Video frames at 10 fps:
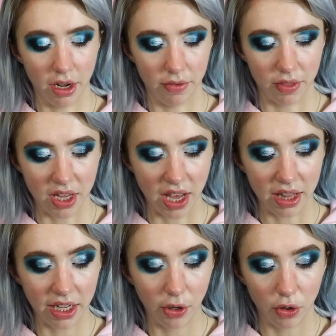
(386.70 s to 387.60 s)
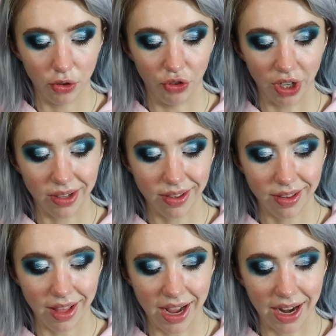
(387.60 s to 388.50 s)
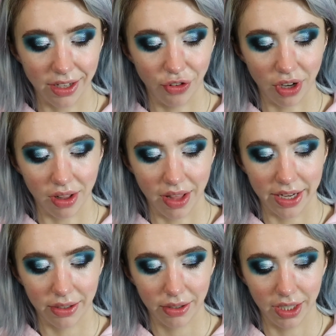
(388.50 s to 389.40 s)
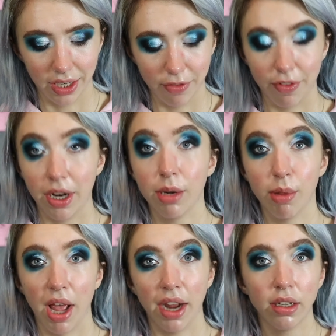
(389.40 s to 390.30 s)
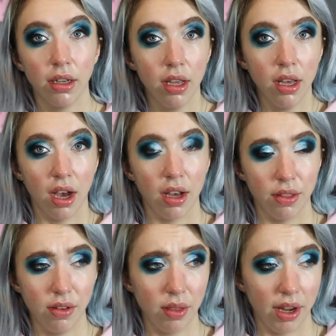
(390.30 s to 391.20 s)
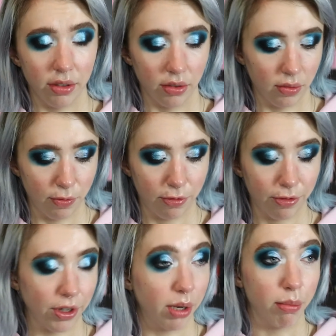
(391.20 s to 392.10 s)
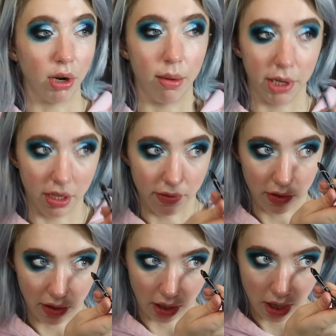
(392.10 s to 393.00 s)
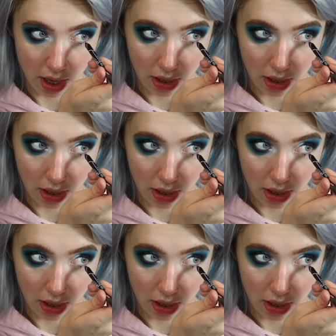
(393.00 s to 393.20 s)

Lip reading: of the LA Girl Gel Slide Gel Liner in Very Black. This liner is friggin' bomb. I love this thing.